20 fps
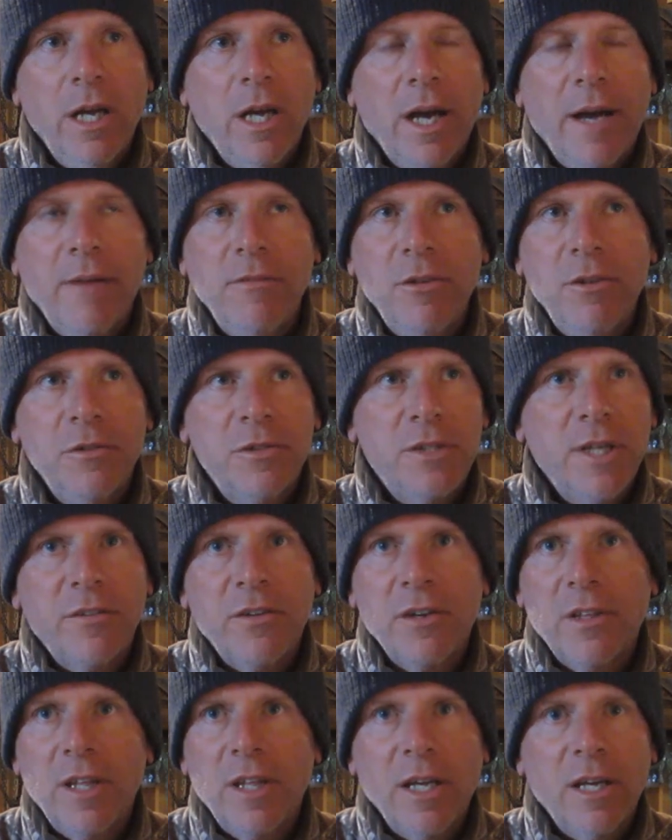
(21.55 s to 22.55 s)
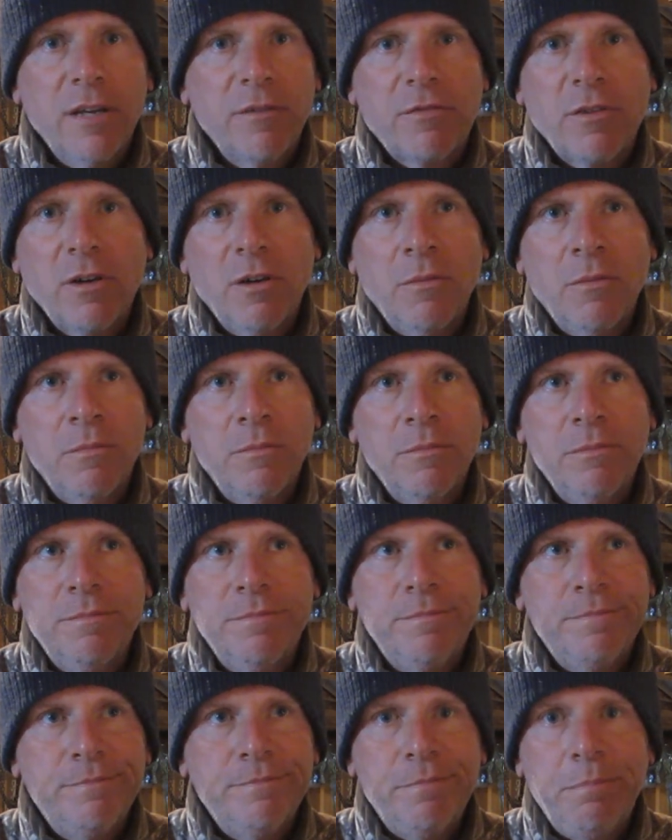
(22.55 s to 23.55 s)
I've used everything from
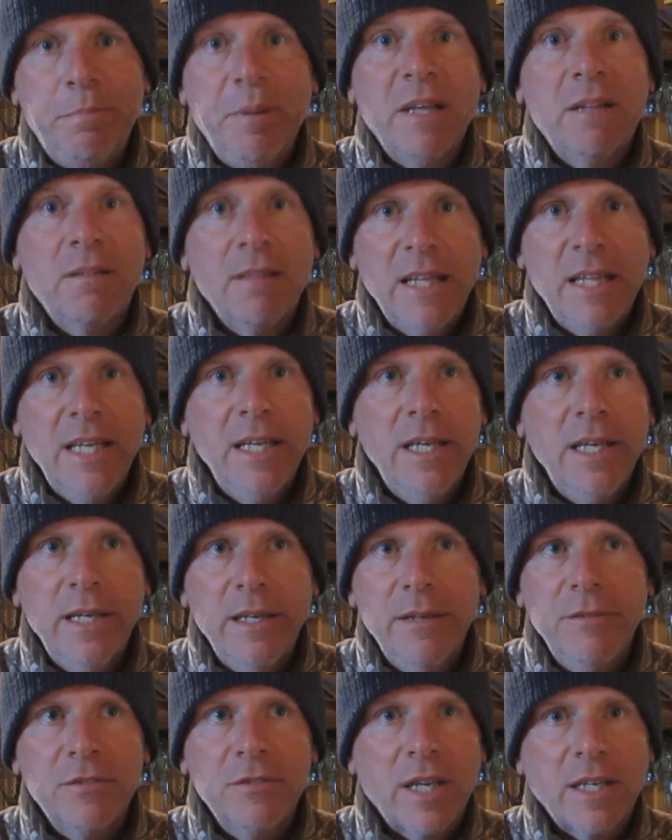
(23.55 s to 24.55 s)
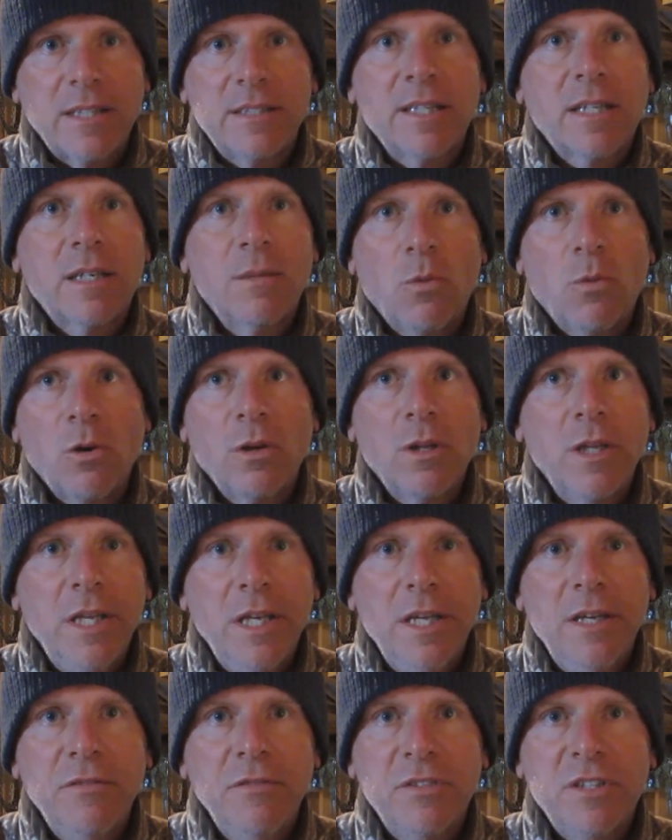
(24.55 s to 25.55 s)
big leaves like sycamore
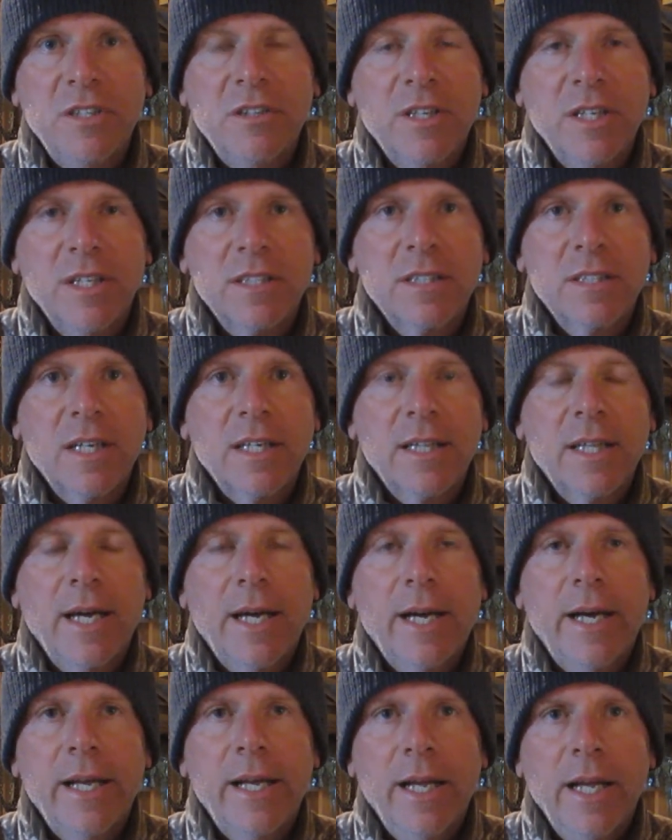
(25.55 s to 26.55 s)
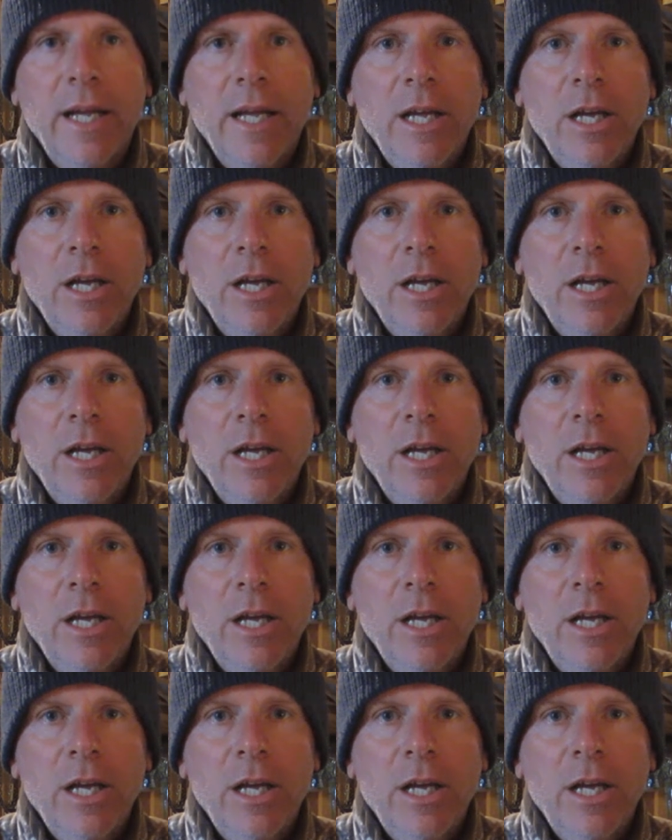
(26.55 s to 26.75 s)
leaves and things like that,